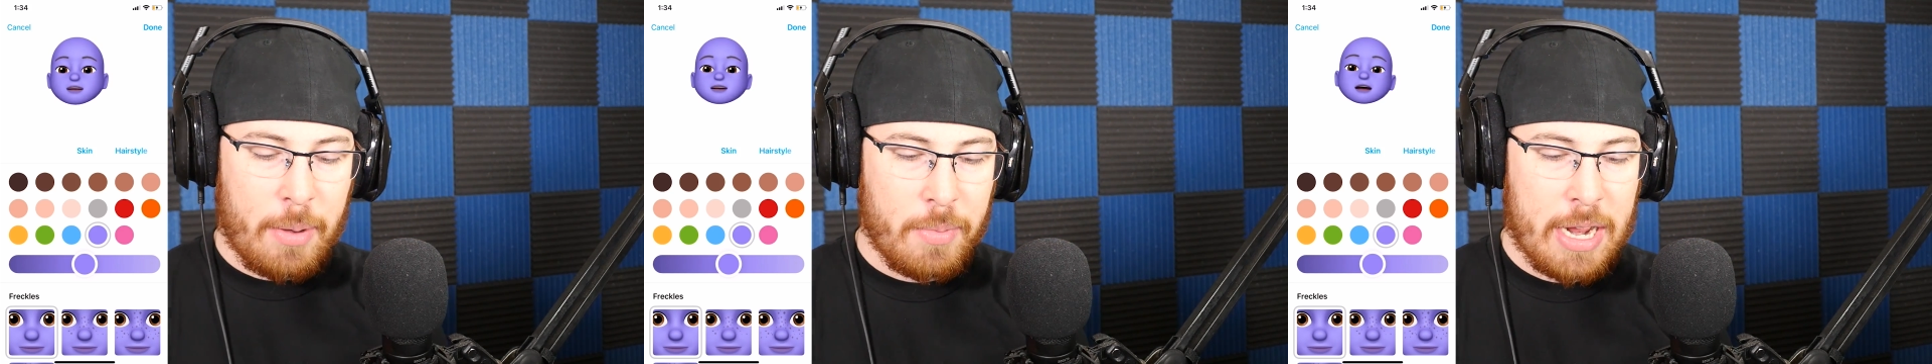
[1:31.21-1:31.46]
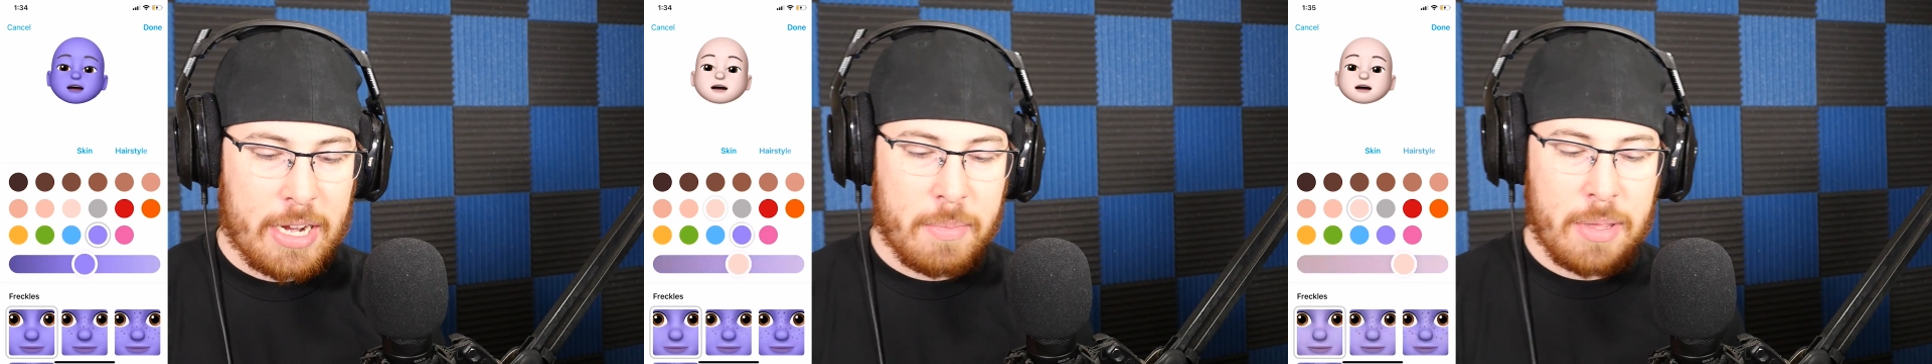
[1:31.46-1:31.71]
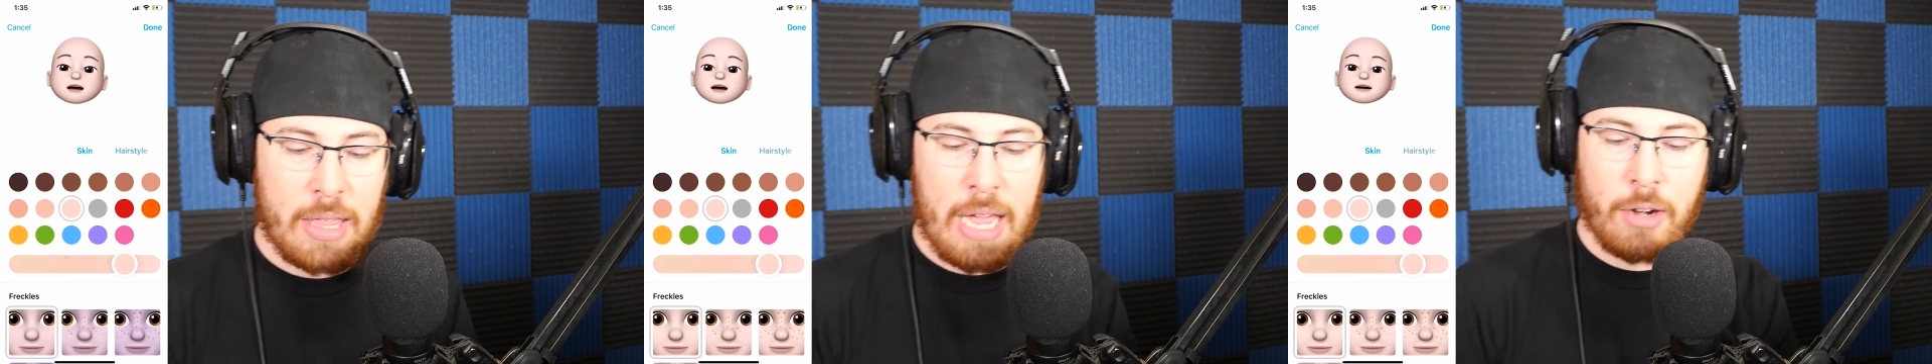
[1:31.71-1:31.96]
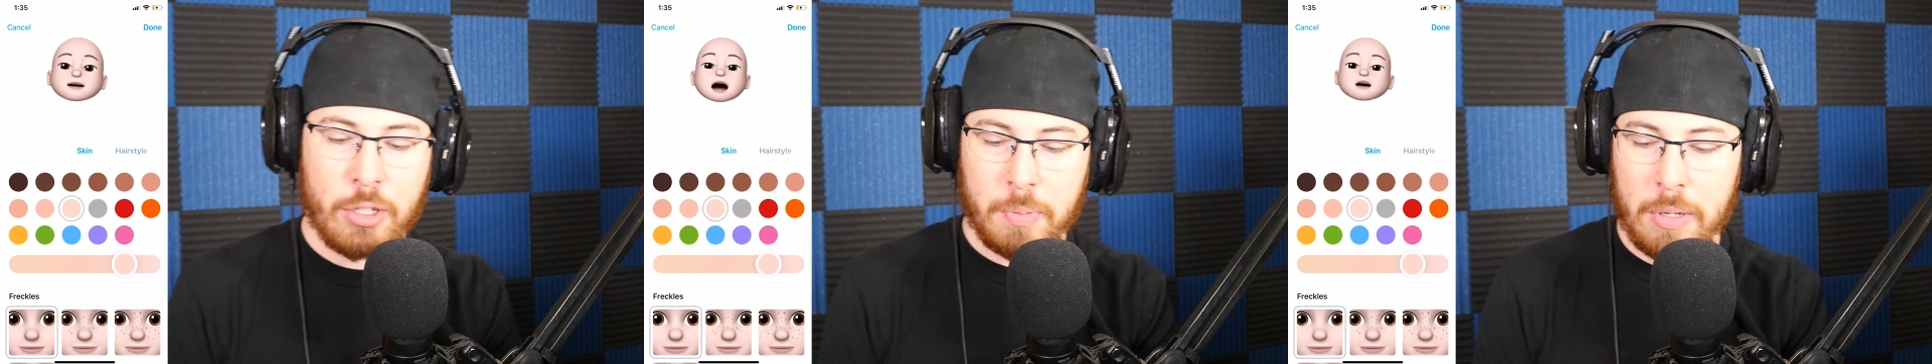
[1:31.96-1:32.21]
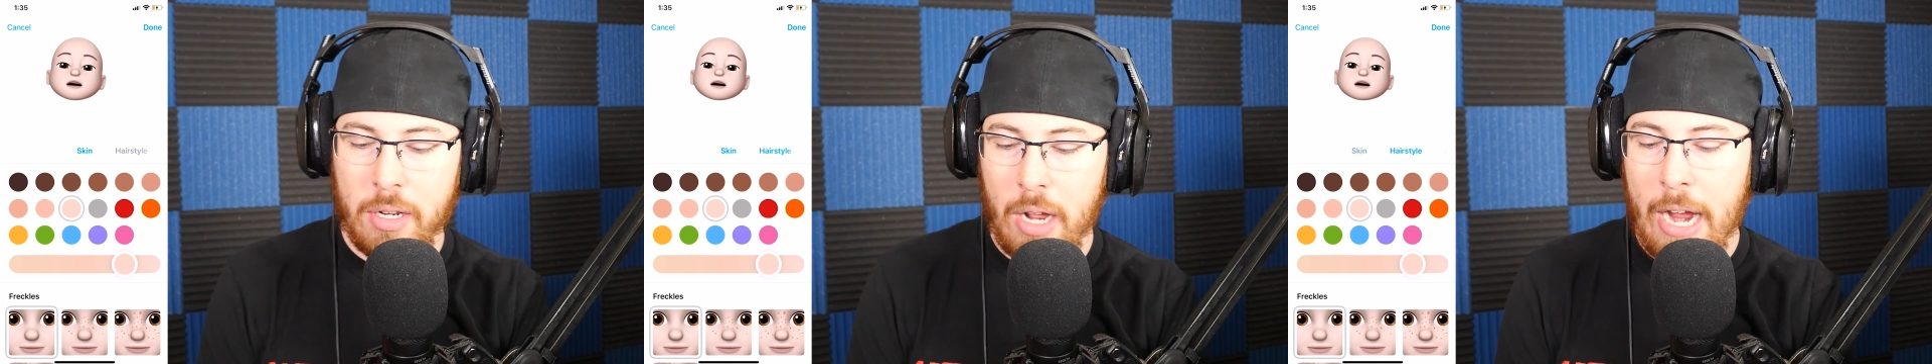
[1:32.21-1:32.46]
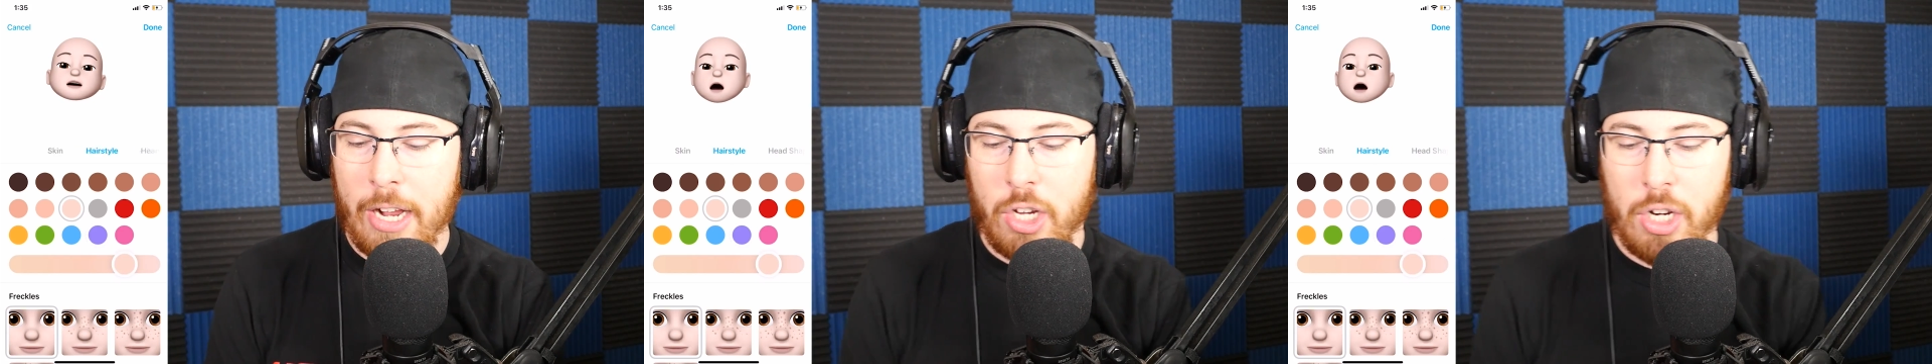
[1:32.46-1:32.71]
We're not gonna be Thanos, but
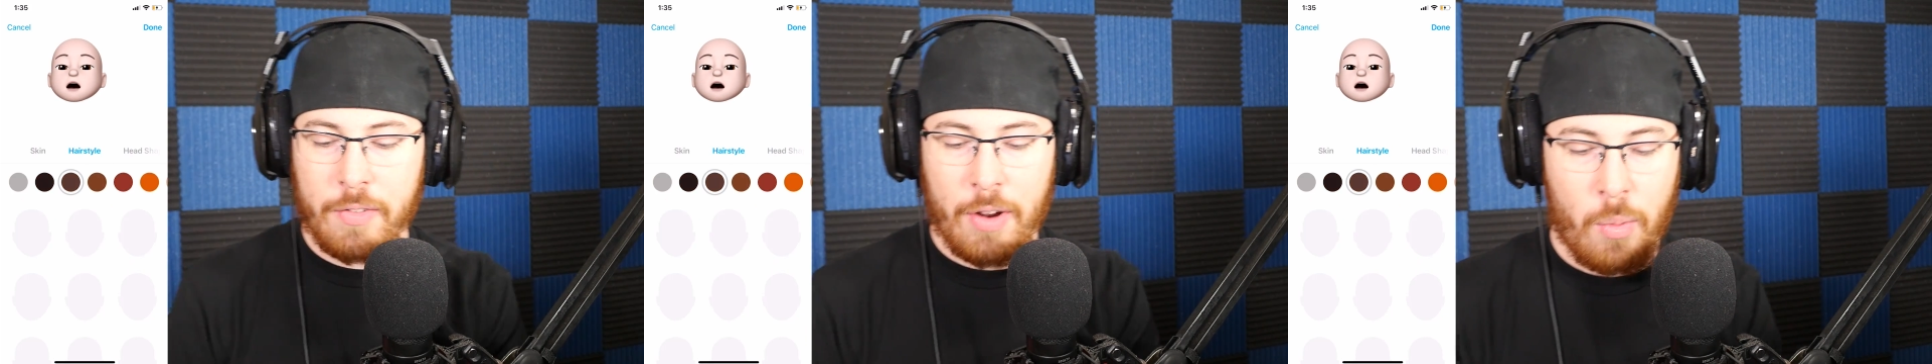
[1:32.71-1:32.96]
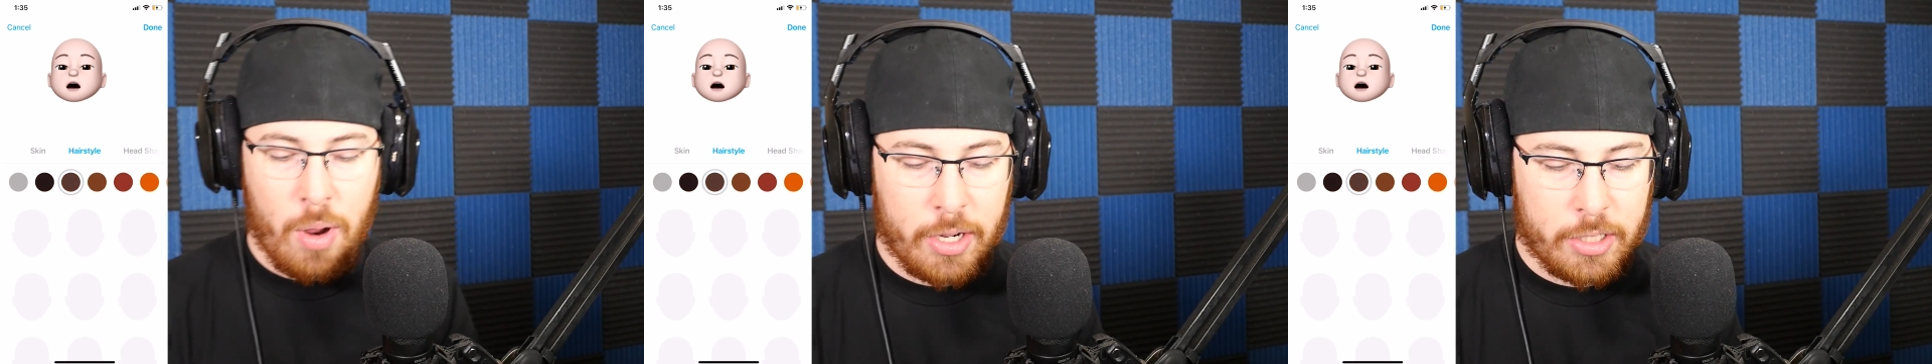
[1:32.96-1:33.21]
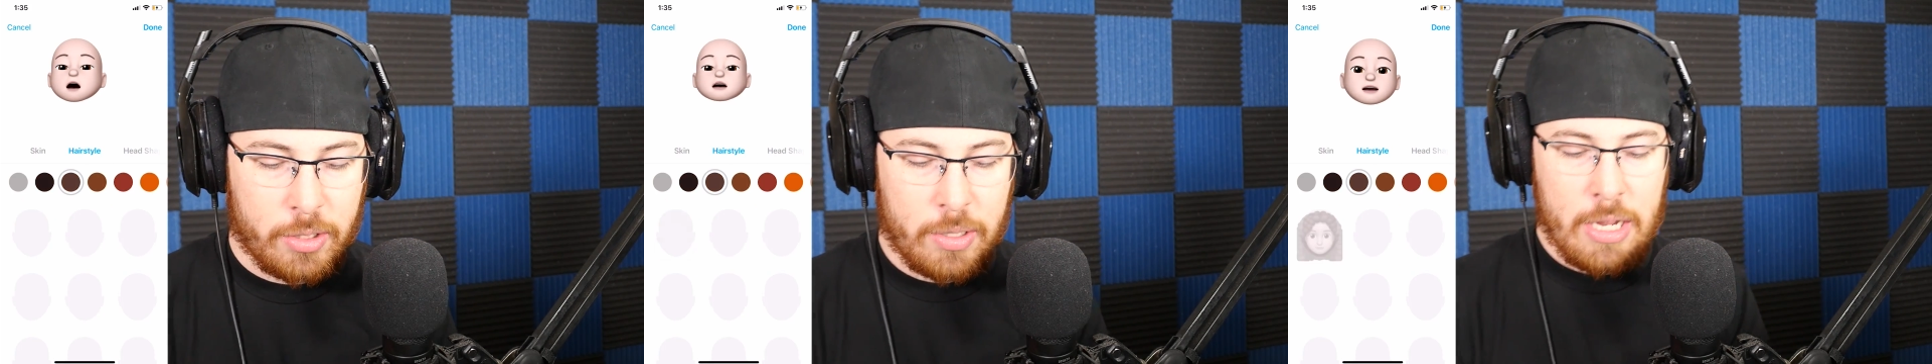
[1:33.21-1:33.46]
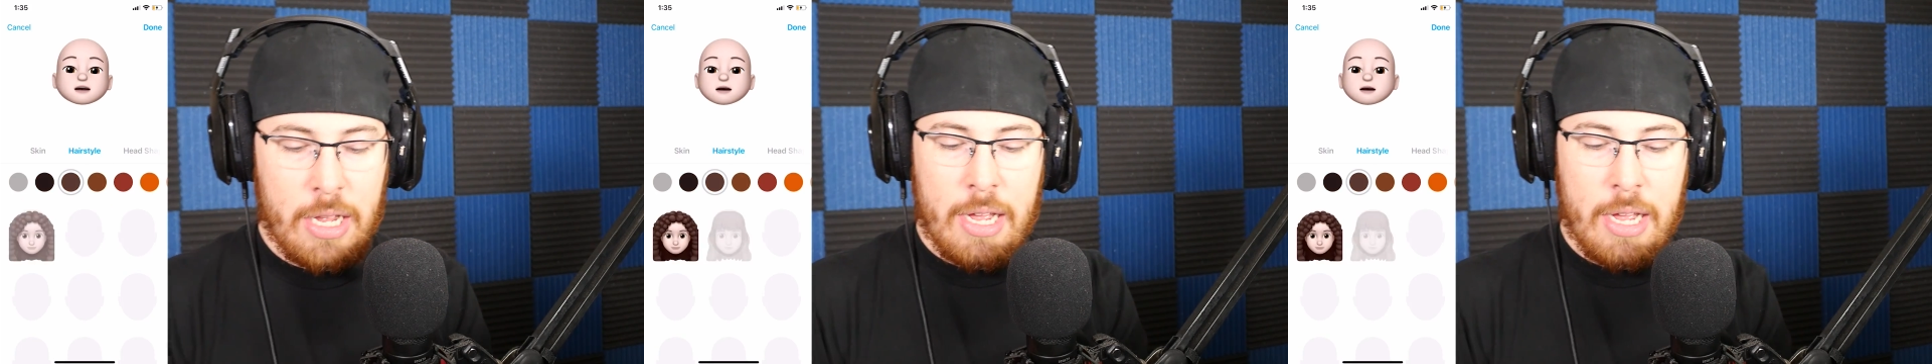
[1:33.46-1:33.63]
I could if I wanted to.